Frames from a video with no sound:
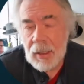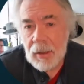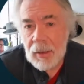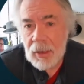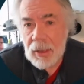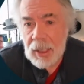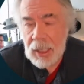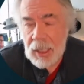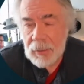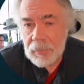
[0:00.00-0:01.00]

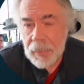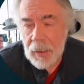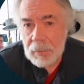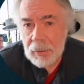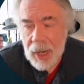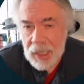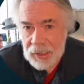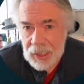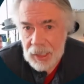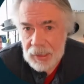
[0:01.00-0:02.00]
the
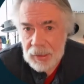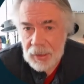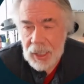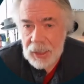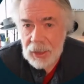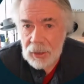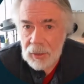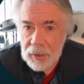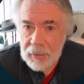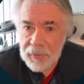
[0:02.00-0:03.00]
process that you're
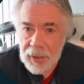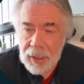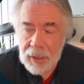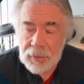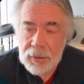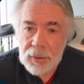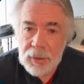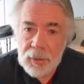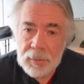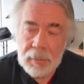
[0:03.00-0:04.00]
going to follow
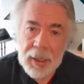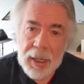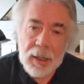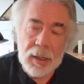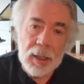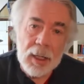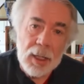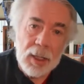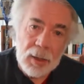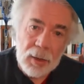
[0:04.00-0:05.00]
to prepare
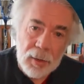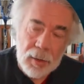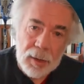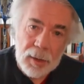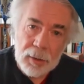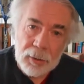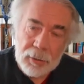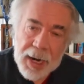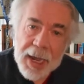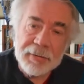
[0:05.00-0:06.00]
your
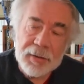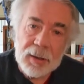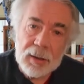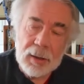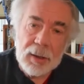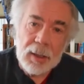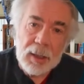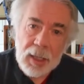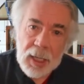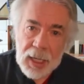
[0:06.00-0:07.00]
draft
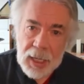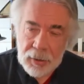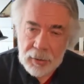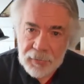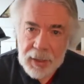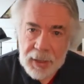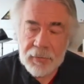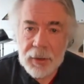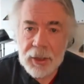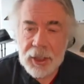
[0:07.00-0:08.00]
and your
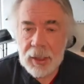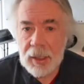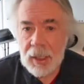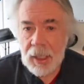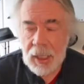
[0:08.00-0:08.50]
final version,